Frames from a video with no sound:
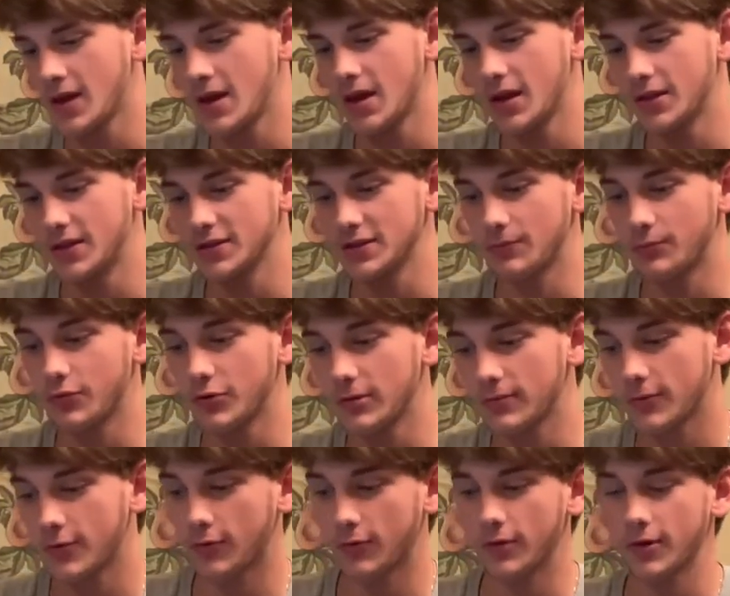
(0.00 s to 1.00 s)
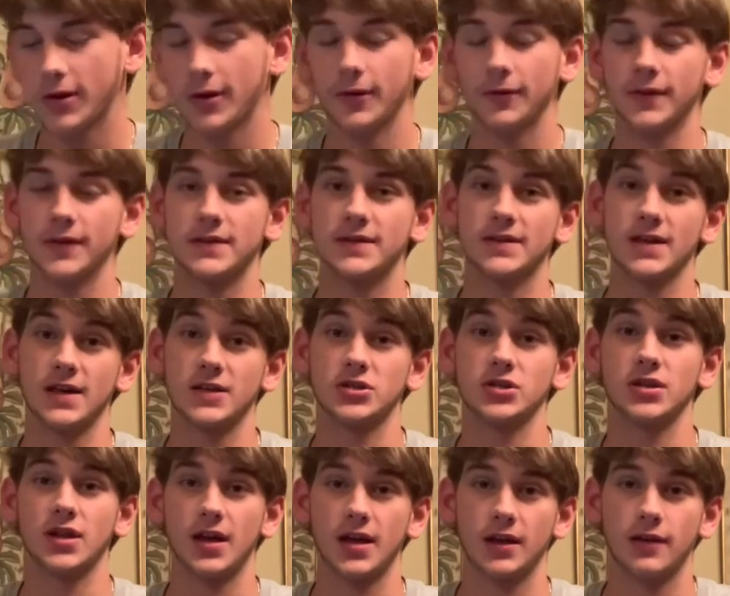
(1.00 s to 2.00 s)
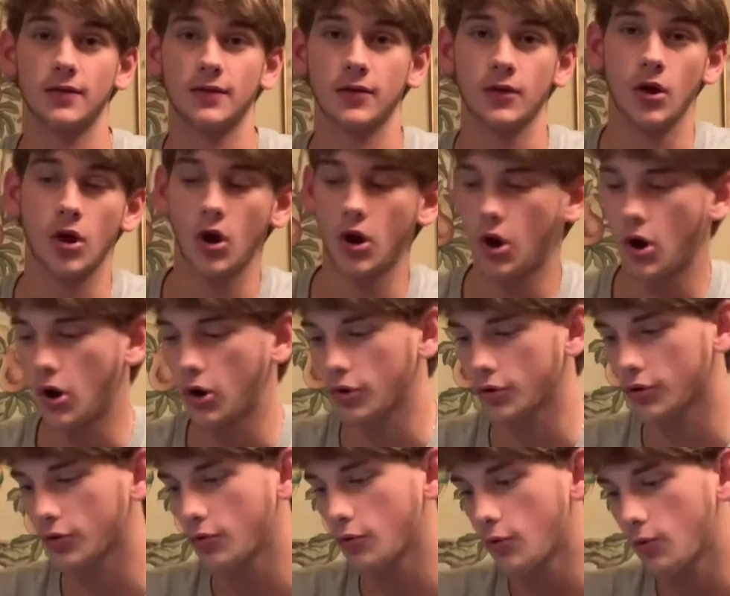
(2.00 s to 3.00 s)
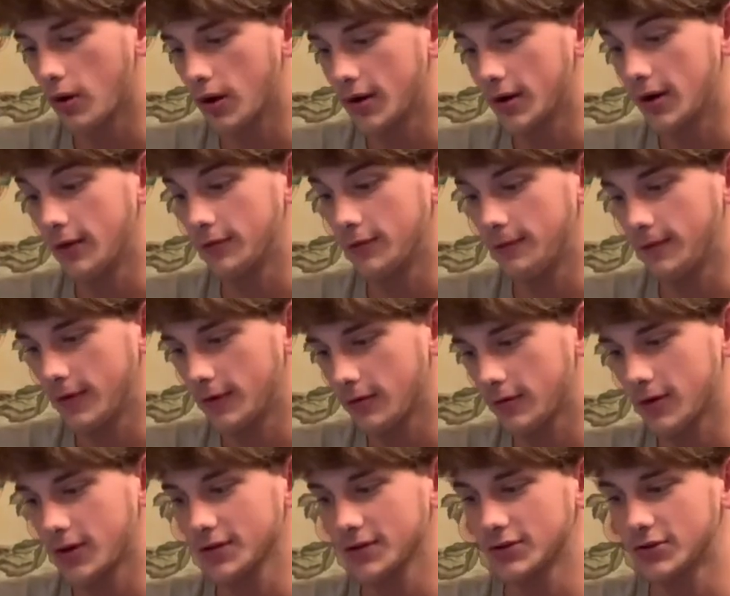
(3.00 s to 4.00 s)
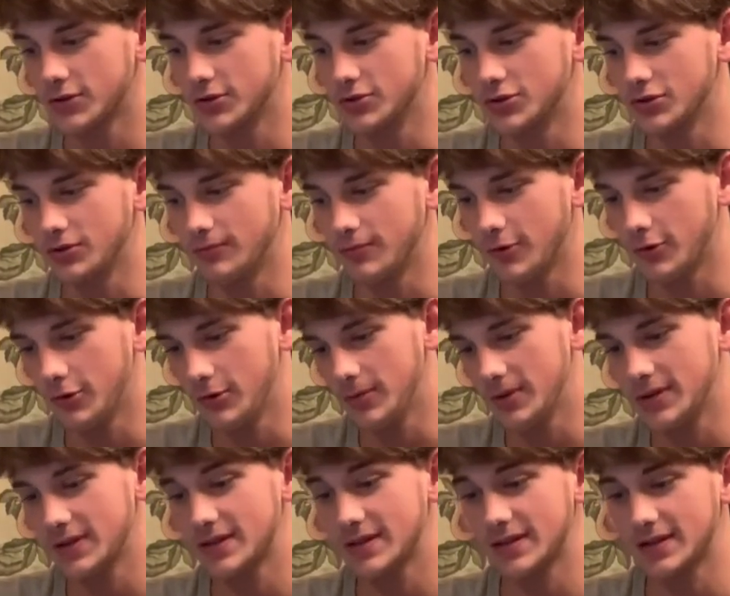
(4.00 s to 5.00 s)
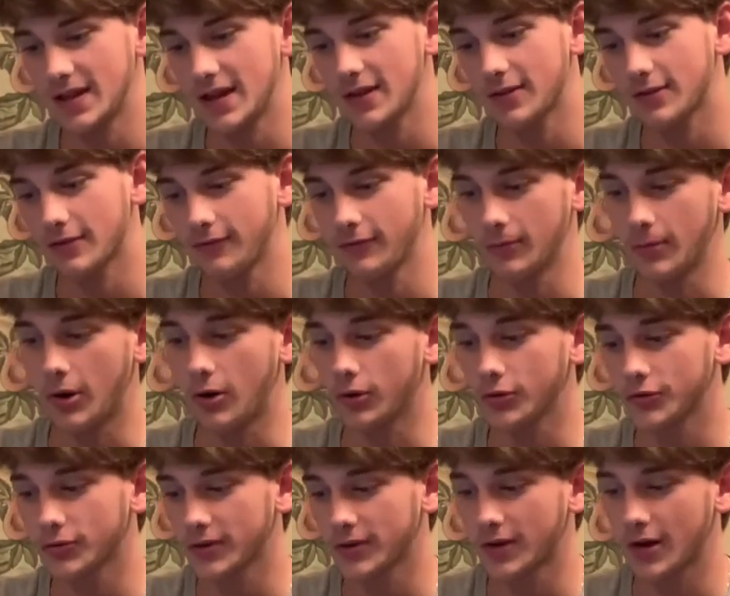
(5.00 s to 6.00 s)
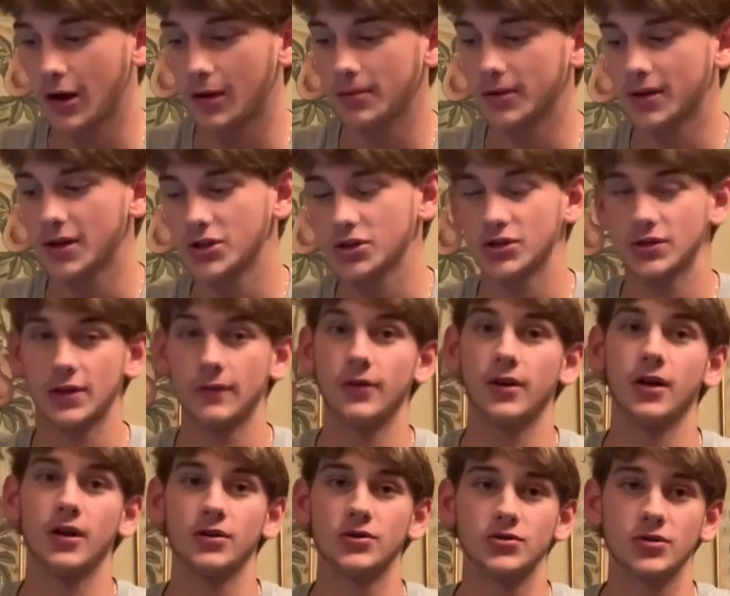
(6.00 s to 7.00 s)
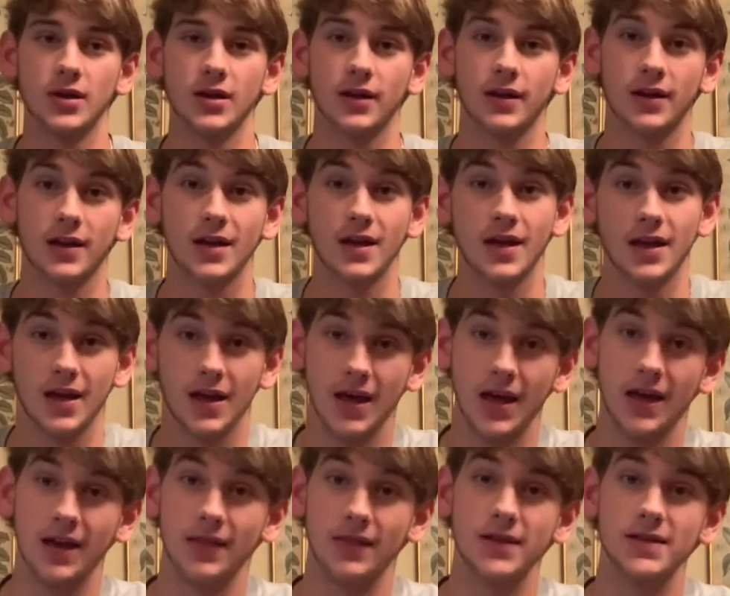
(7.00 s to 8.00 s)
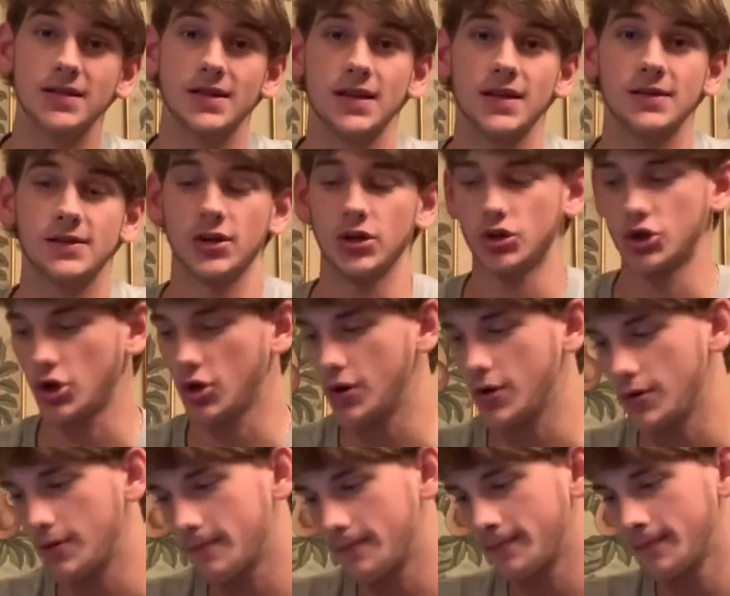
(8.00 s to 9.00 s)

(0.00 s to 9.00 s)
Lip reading: The Supreme Court held that Section X, Article 1 of the Federal Constitution prohibited states from altering the obligations of a contract, and in this case, a charter.